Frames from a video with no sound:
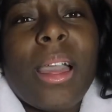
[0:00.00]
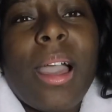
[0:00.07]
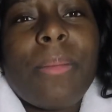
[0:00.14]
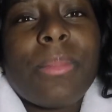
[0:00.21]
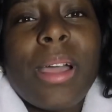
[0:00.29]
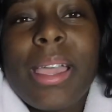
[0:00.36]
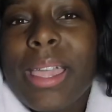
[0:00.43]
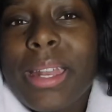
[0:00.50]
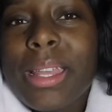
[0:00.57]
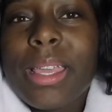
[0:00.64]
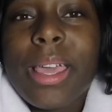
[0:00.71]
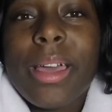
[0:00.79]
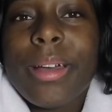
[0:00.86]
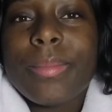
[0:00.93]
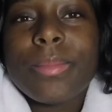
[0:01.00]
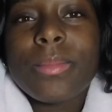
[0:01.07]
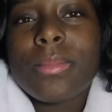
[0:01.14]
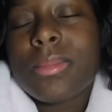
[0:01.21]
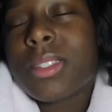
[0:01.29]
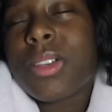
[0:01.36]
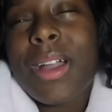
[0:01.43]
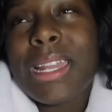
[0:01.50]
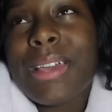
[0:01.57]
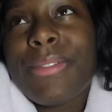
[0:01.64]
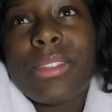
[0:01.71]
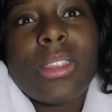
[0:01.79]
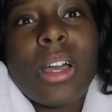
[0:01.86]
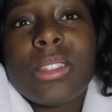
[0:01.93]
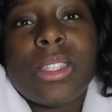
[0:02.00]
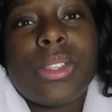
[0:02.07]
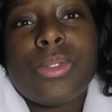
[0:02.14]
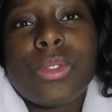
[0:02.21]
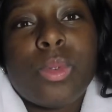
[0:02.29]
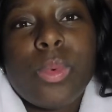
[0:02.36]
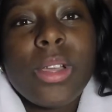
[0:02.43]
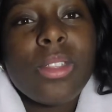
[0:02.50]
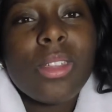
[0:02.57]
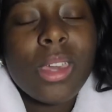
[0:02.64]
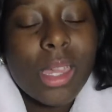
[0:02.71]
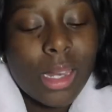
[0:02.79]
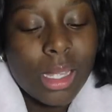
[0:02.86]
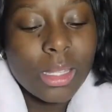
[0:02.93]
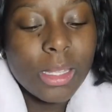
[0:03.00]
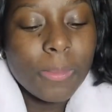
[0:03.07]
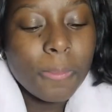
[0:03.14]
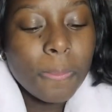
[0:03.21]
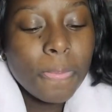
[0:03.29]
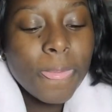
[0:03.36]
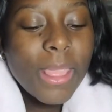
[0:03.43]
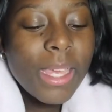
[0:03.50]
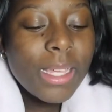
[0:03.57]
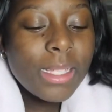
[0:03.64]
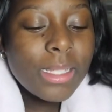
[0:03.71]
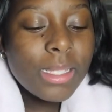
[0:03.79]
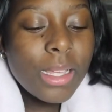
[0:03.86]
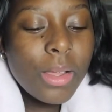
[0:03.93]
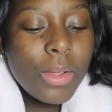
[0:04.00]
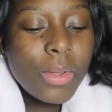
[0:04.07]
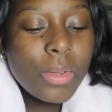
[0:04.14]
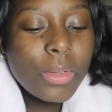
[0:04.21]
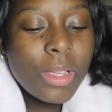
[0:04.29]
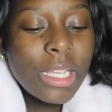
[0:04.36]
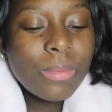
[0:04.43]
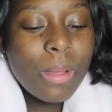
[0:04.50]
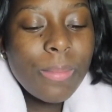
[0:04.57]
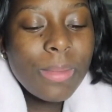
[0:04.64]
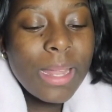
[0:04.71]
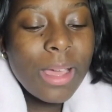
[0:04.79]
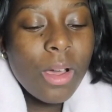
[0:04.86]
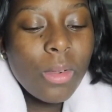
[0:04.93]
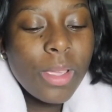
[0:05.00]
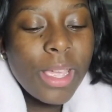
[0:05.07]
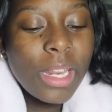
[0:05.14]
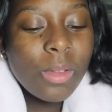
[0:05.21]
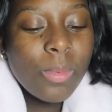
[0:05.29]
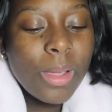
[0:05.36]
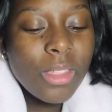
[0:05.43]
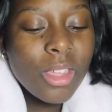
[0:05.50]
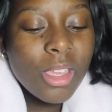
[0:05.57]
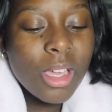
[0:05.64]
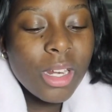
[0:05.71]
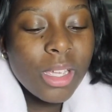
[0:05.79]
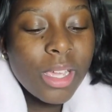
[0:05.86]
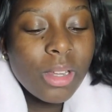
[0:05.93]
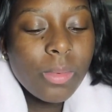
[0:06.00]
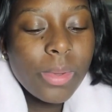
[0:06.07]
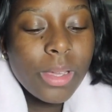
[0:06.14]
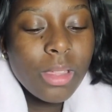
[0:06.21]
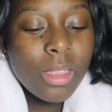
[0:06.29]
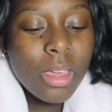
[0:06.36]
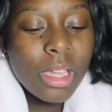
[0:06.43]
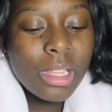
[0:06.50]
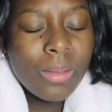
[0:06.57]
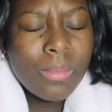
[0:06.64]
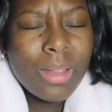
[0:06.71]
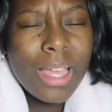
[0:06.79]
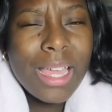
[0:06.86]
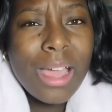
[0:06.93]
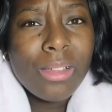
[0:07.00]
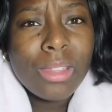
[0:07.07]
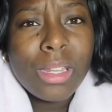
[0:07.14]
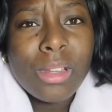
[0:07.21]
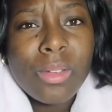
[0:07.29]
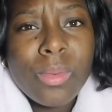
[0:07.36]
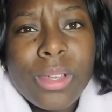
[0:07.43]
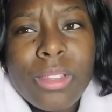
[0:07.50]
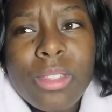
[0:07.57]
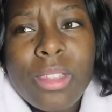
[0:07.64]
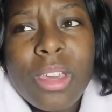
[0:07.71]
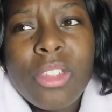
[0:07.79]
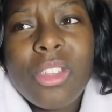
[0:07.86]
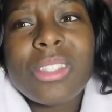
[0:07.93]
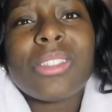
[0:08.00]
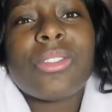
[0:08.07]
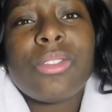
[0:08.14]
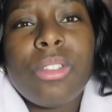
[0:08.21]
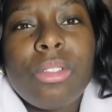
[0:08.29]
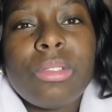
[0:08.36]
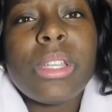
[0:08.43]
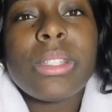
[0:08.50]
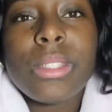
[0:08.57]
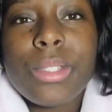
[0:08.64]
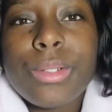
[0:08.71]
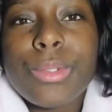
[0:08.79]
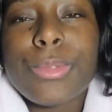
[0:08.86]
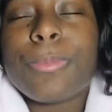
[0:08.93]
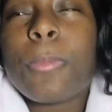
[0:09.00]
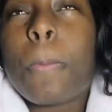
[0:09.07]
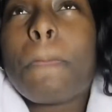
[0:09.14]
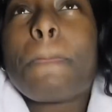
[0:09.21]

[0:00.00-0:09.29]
I'm not handicapped, so I never thought to use a wheelchair or nothing. So his mama like, oh, get the wheelchair, Yana, get the wheelchair. And I'm like, I don't need no wheelchair. She said, no, you're gonna need it soon.